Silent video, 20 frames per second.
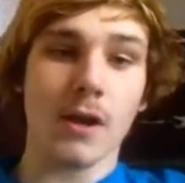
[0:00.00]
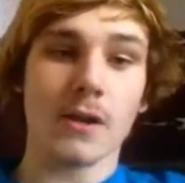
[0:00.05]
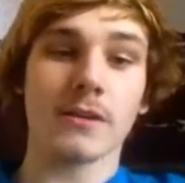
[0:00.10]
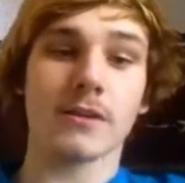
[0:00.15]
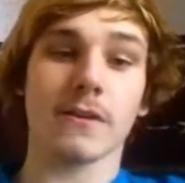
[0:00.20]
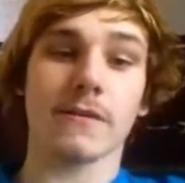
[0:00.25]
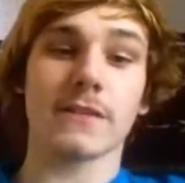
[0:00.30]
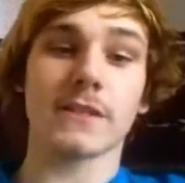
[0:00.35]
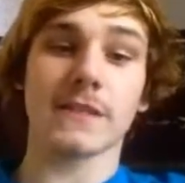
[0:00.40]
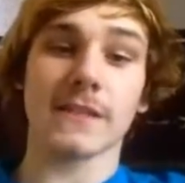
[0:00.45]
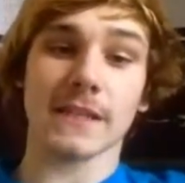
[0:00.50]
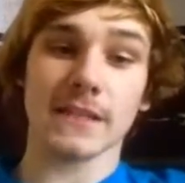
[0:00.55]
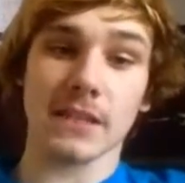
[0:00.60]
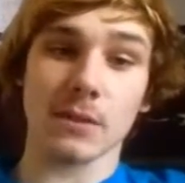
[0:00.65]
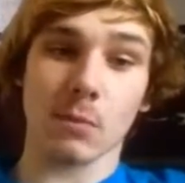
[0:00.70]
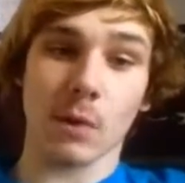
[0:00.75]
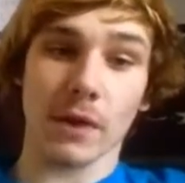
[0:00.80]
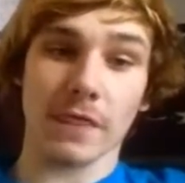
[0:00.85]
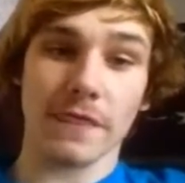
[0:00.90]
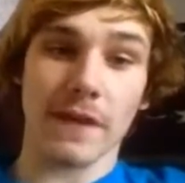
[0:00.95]
to
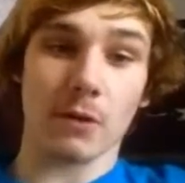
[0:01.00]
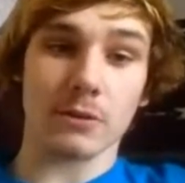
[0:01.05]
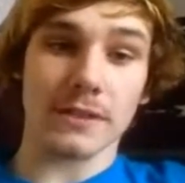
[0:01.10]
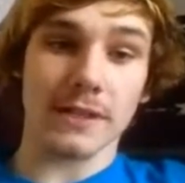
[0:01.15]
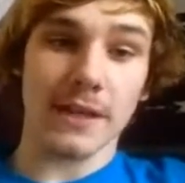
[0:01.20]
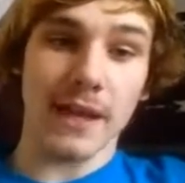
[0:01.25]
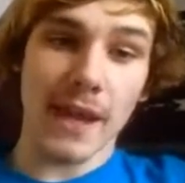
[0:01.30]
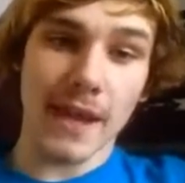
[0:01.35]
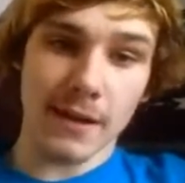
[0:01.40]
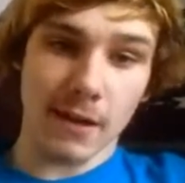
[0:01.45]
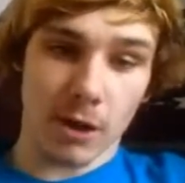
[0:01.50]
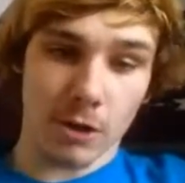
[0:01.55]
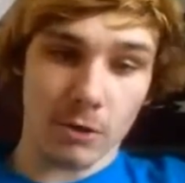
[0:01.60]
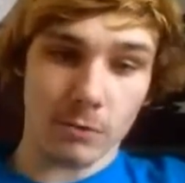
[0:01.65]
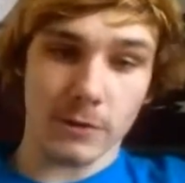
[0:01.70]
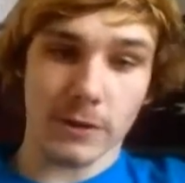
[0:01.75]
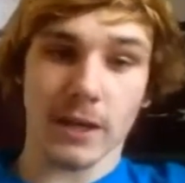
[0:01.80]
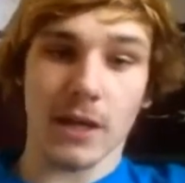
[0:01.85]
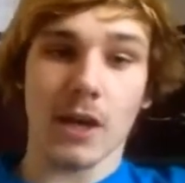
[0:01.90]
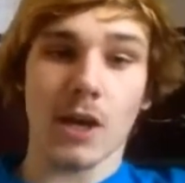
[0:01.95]

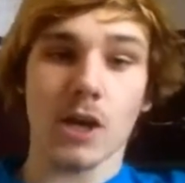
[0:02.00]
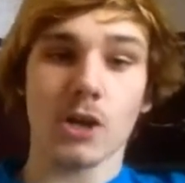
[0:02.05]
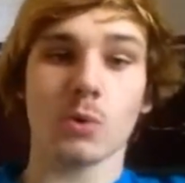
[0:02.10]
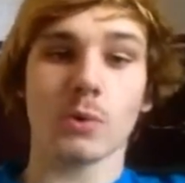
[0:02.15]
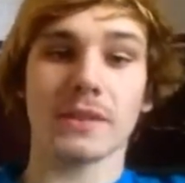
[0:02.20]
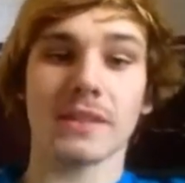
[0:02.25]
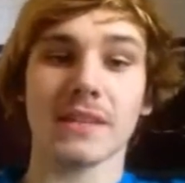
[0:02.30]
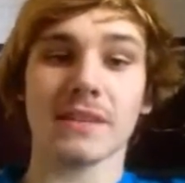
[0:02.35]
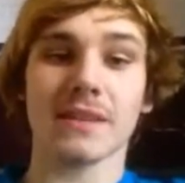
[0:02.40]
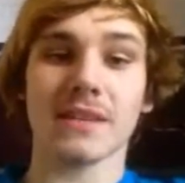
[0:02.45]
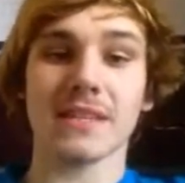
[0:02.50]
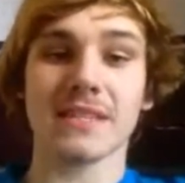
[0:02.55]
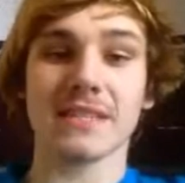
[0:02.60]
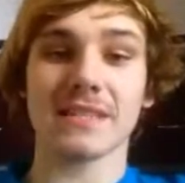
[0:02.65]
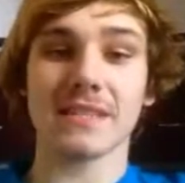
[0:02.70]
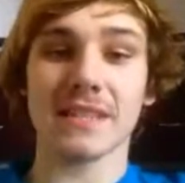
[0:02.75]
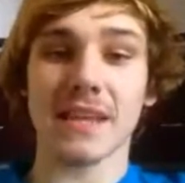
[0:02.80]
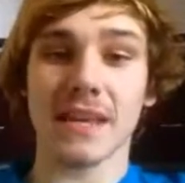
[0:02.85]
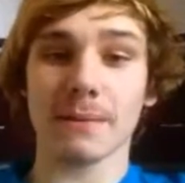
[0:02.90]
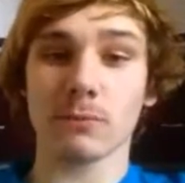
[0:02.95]
$61,800 to attend the
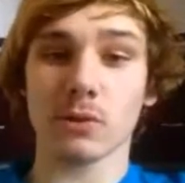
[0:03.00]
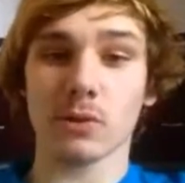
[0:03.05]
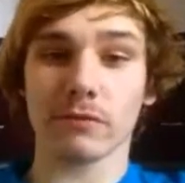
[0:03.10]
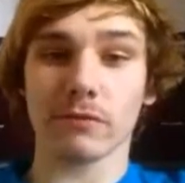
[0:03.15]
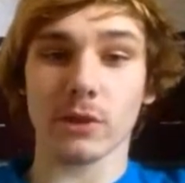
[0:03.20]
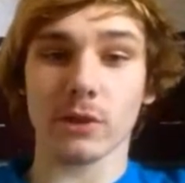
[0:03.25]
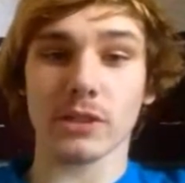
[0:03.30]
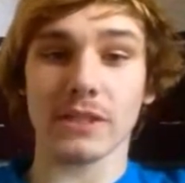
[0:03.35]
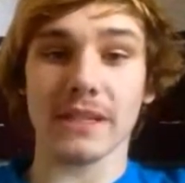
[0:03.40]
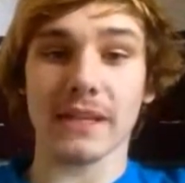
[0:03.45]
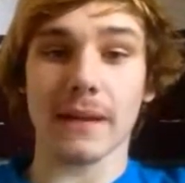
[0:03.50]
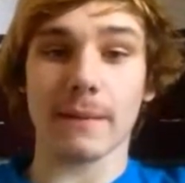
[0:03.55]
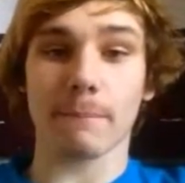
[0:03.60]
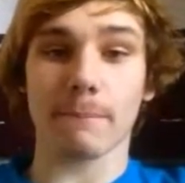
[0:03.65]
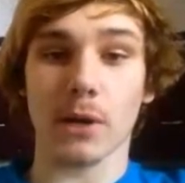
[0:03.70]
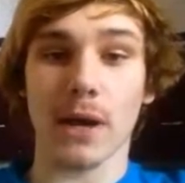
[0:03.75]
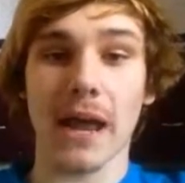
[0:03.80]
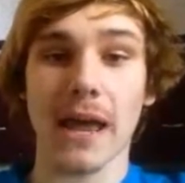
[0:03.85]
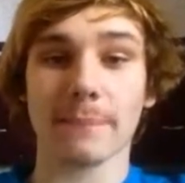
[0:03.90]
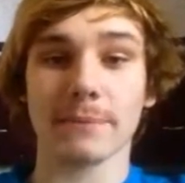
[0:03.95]
same university and
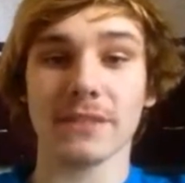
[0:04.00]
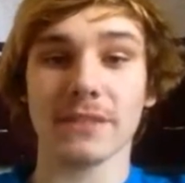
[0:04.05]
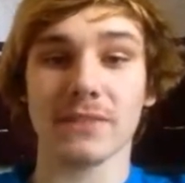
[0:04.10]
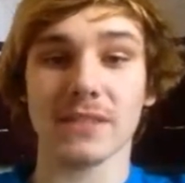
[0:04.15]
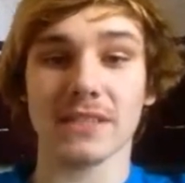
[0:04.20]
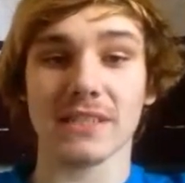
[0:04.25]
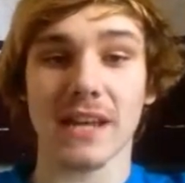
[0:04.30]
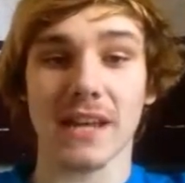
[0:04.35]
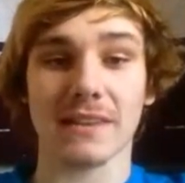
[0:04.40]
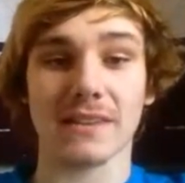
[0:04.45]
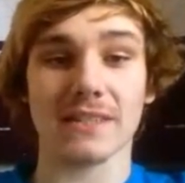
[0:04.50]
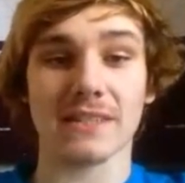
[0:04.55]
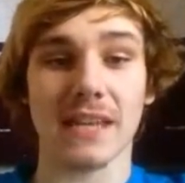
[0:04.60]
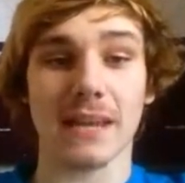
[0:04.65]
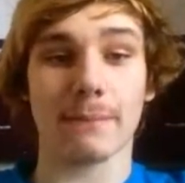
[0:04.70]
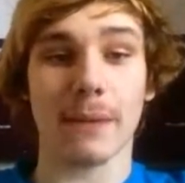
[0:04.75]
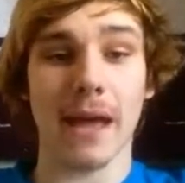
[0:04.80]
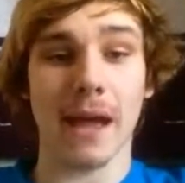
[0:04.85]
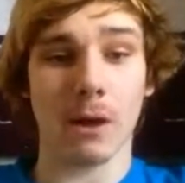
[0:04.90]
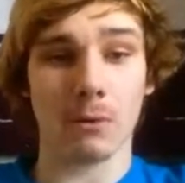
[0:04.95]
perhaps even stay in the
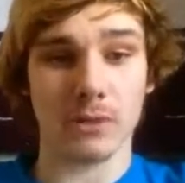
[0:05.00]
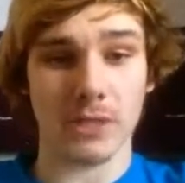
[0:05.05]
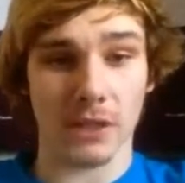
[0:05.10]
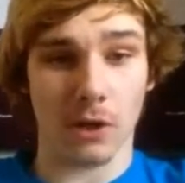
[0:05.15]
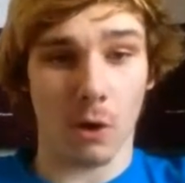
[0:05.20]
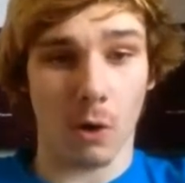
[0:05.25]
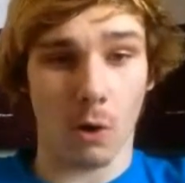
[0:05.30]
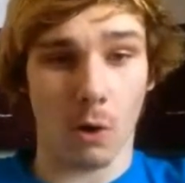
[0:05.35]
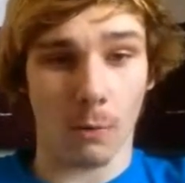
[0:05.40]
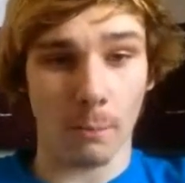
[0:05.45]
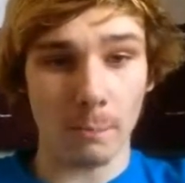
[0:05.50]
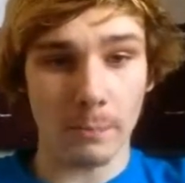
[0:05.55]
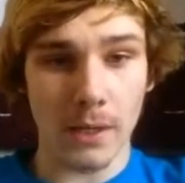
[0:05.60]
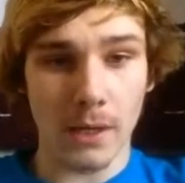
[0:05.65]
same housing hall.